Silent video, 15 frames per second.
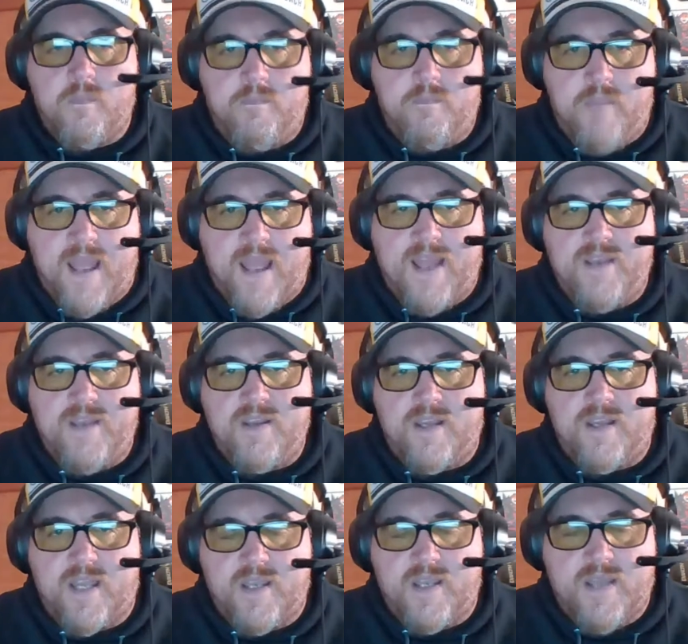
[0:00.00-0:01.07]
Ben
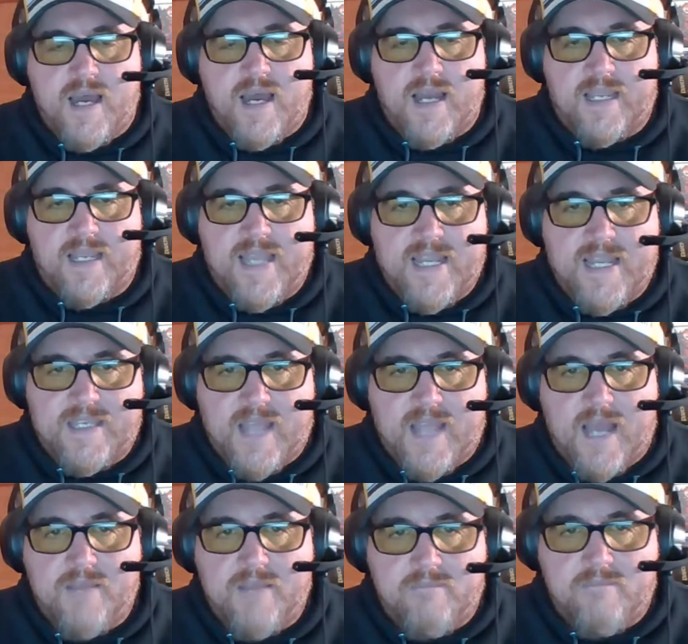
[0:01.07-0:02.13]
can get it
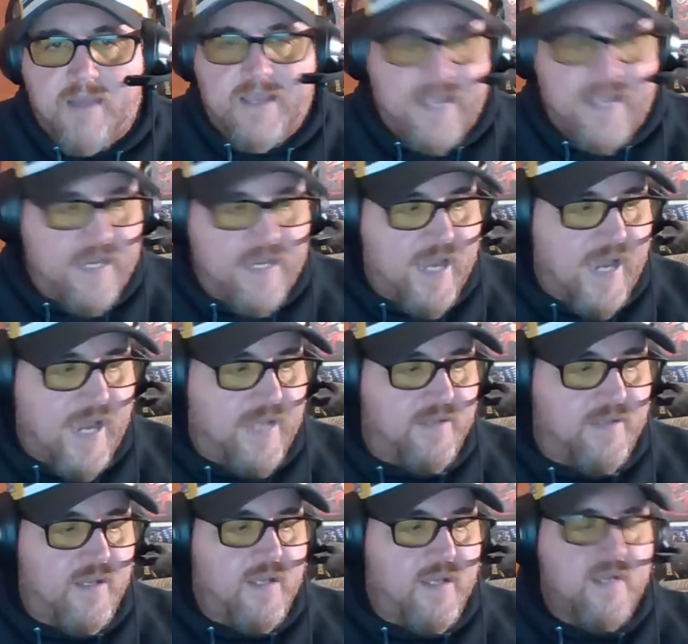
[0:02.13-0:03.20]
done Monday night.
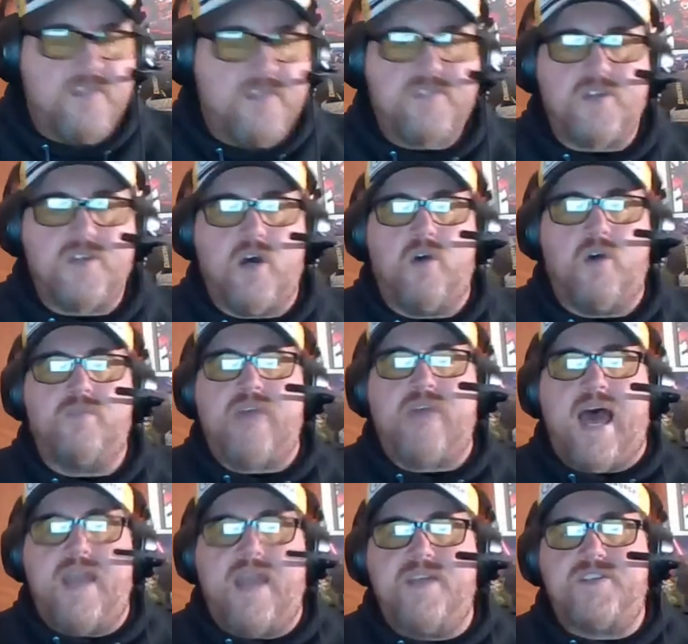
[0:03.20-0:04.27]
So
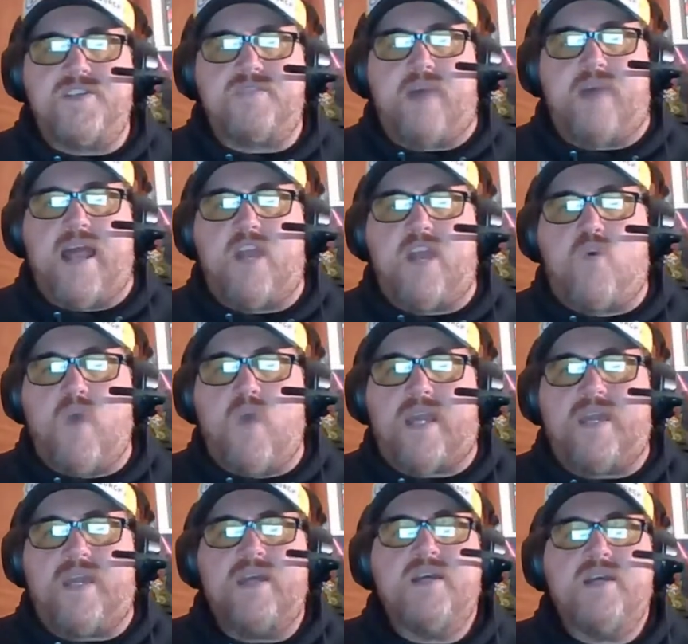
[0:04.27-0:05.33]
that is my
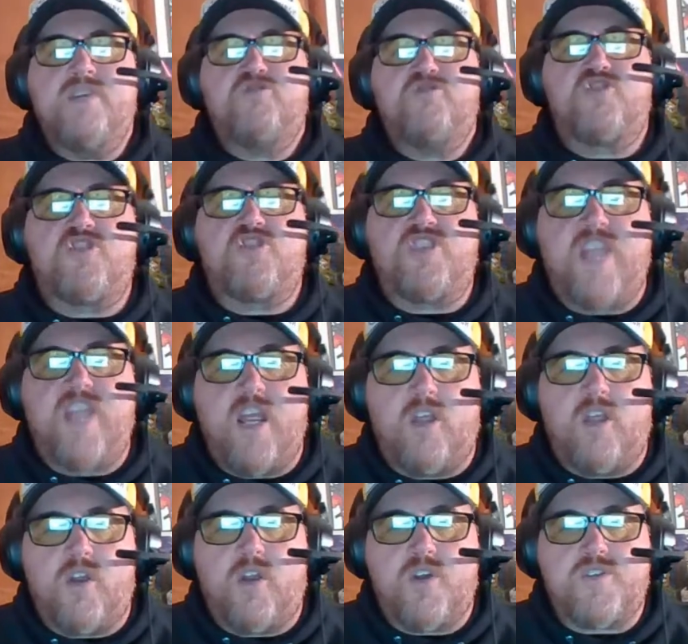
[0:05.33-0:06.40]
quick
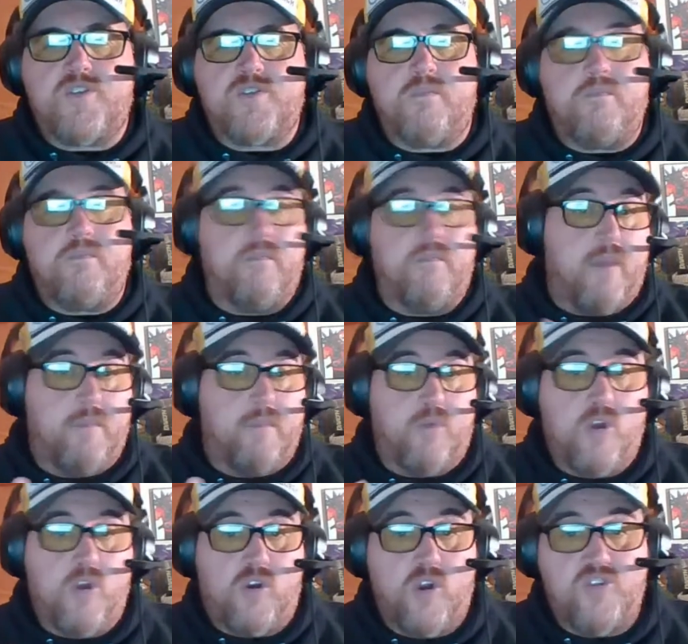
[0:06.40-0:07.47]
Steelers, my
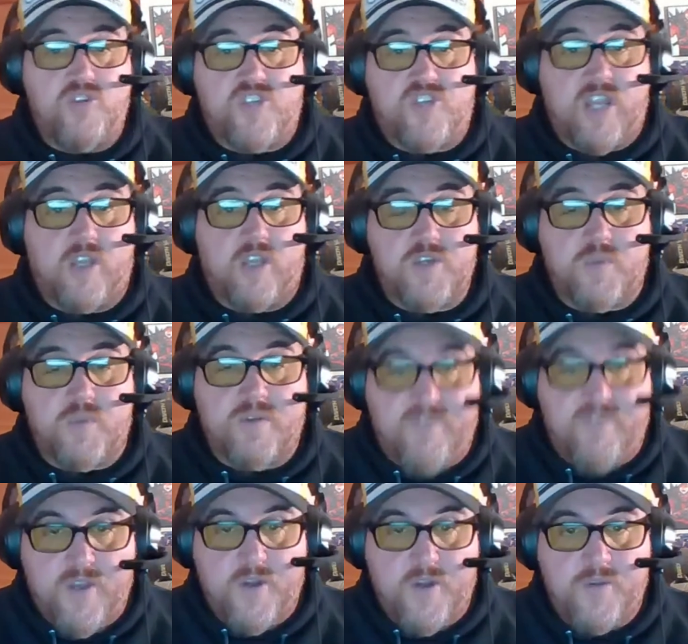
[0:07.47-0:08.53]
BrewCrew Steelers
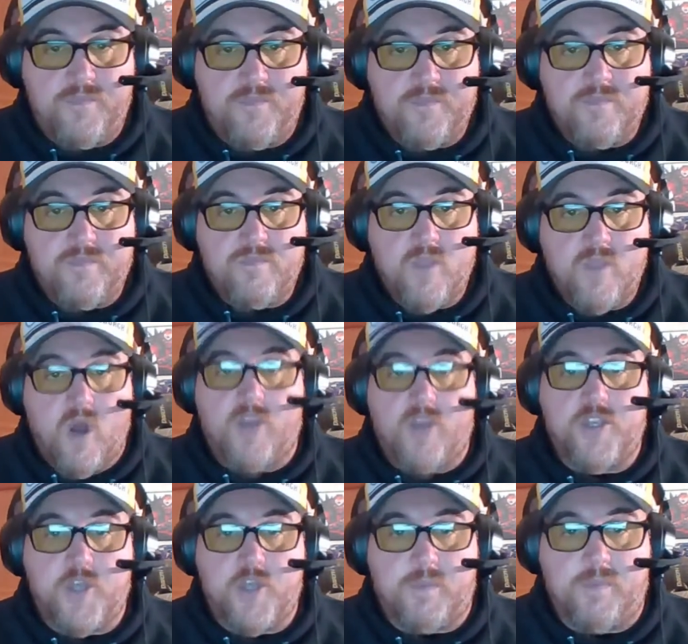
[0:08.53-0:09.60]
review on
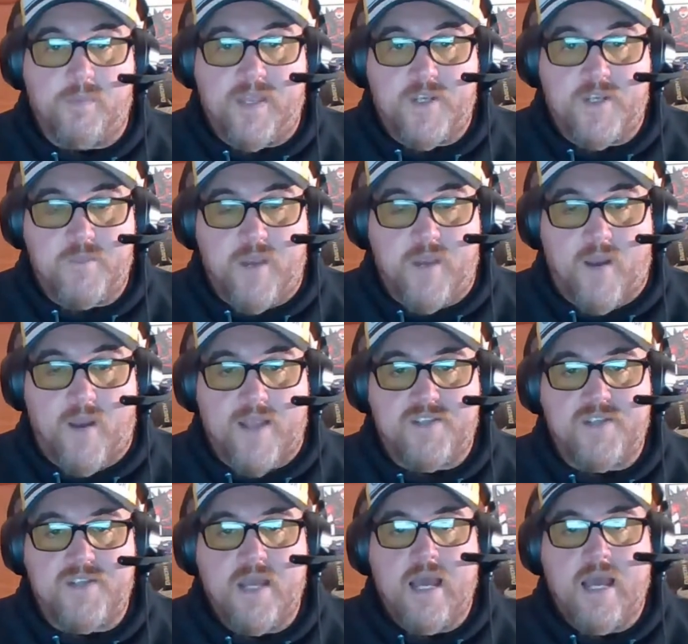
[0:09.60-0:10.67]
the Triple B Experience.